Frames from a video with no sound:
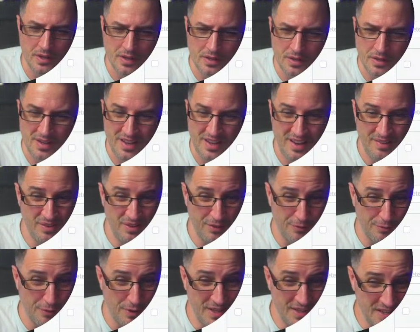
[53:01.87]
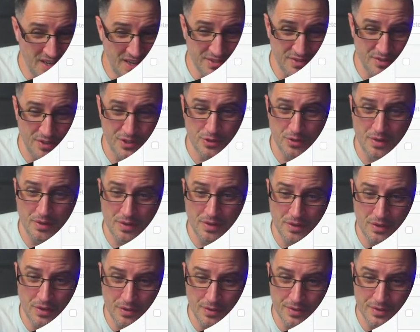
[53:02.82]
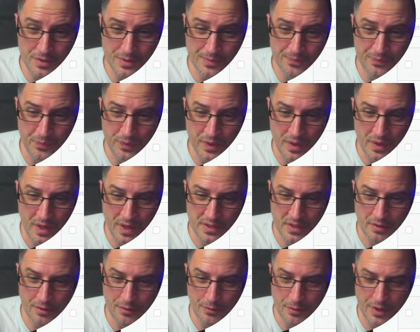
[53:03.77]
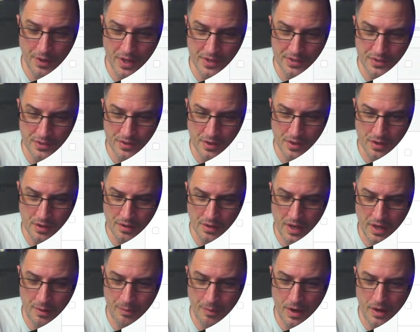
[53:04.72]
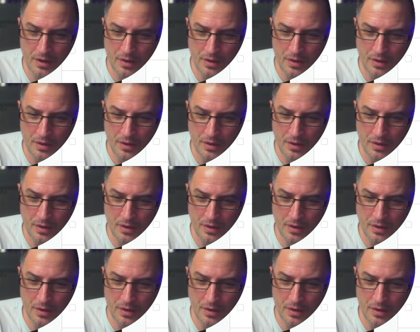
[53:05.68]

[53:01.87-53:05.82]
even 3,000 Australian dollars. That's another $3,000 email.